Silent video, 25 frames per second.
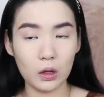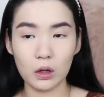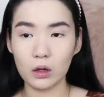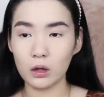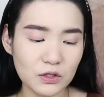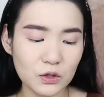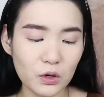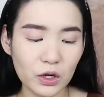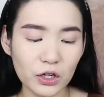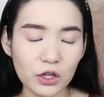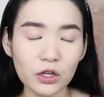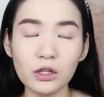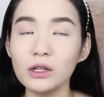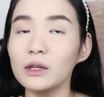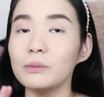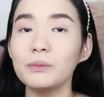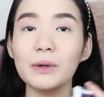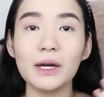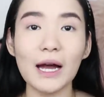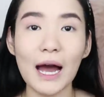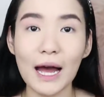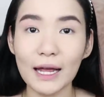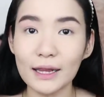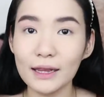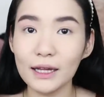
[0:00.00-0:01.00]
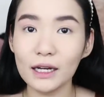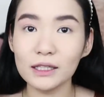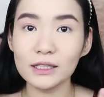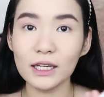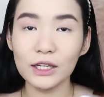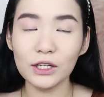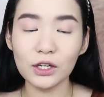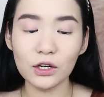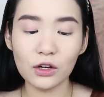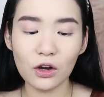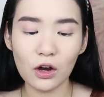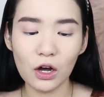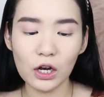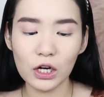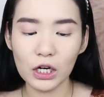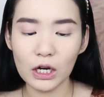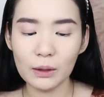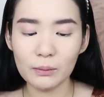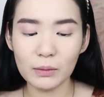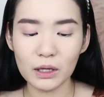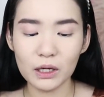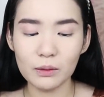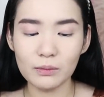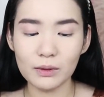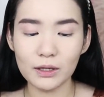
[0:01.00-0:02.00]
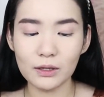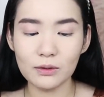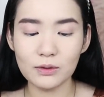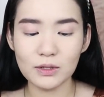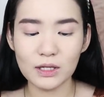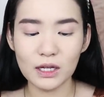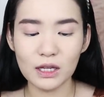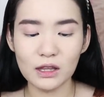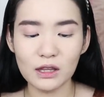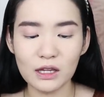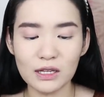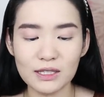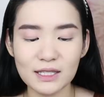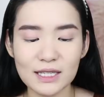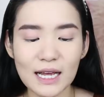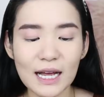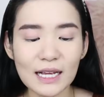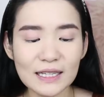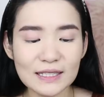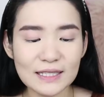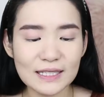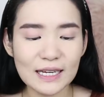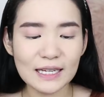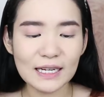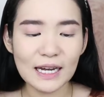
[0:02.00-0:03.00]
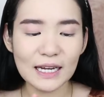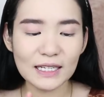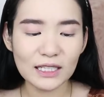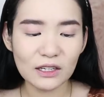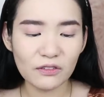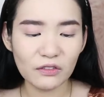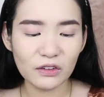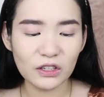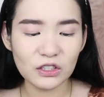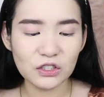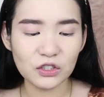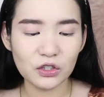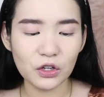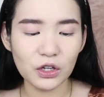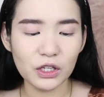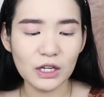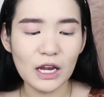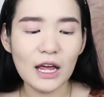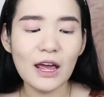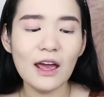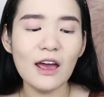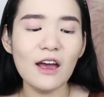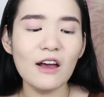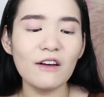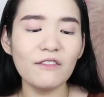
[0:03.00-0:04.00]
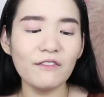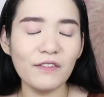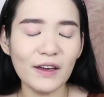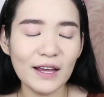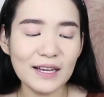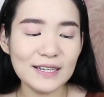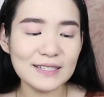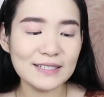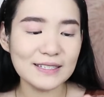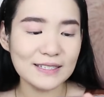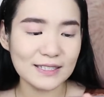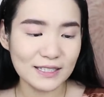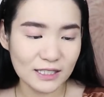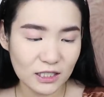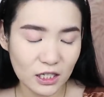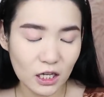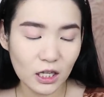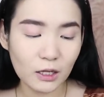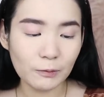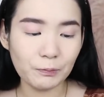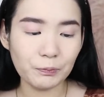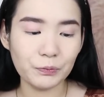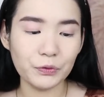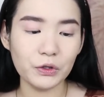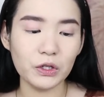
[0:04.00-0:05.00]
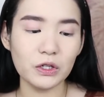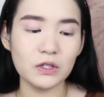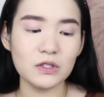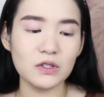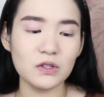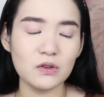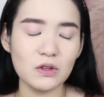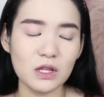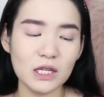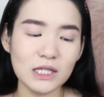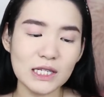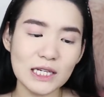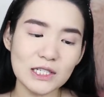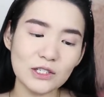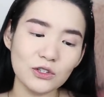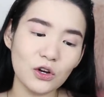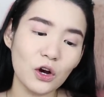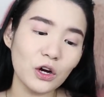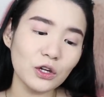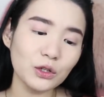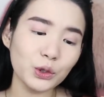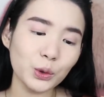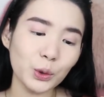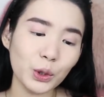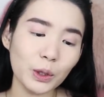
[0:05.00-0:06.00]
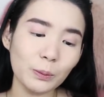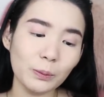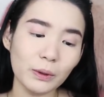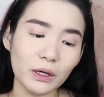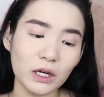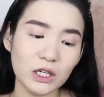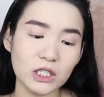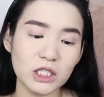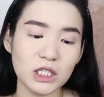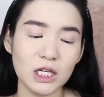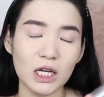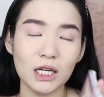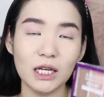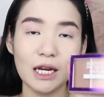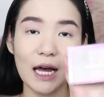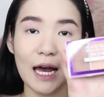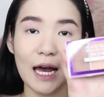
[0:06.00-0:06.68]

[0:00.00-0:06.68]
So ngayon, mag-a-add lang tayo ng color. I'm gonna be using the Sansan High Definition Face Sculptor. So this has contour, blush, and